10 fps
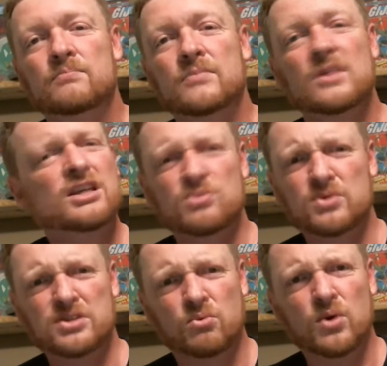This
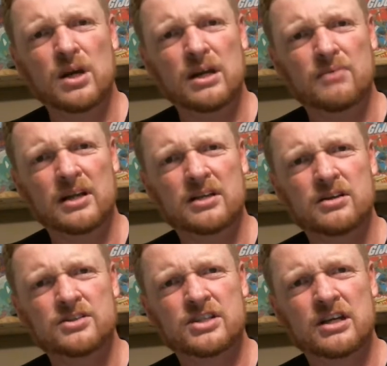was a really, really
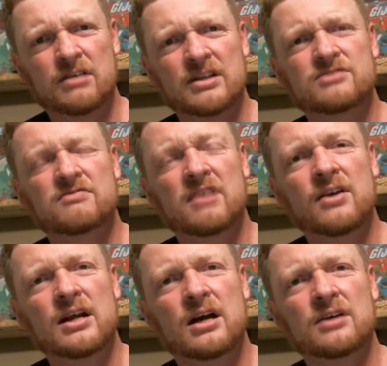good series.
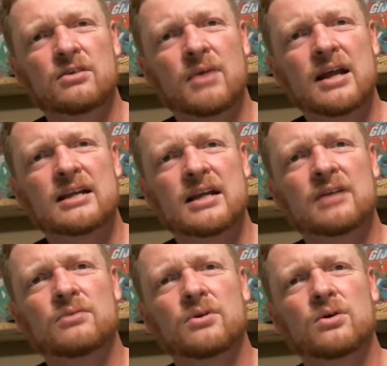Very underrated. I
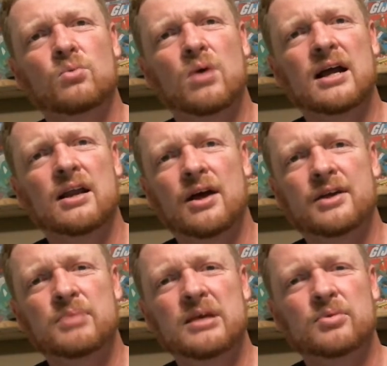don't know why a lot
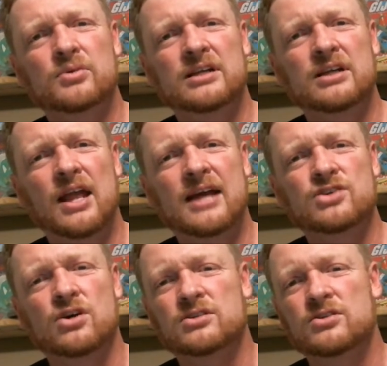of people didn't
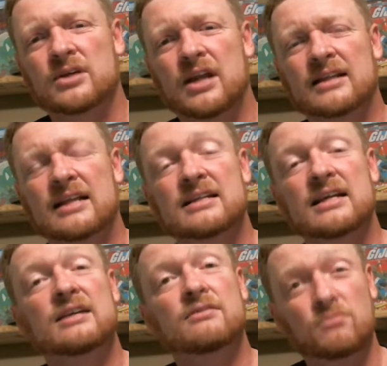latch onto it like they
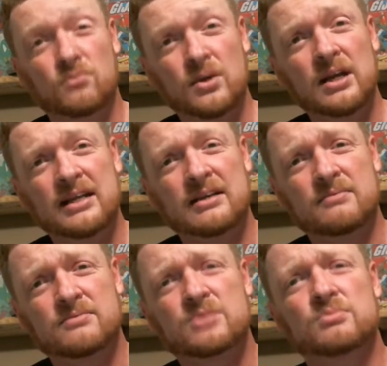did. Really
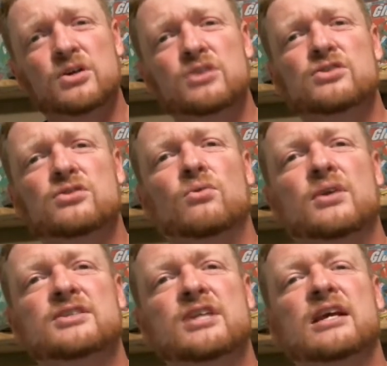some good
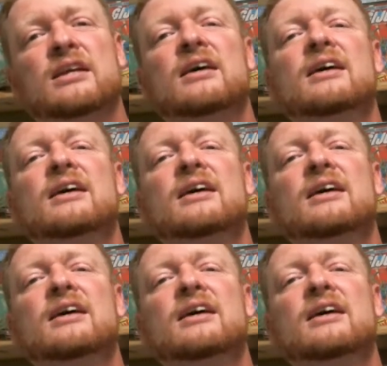stories in it.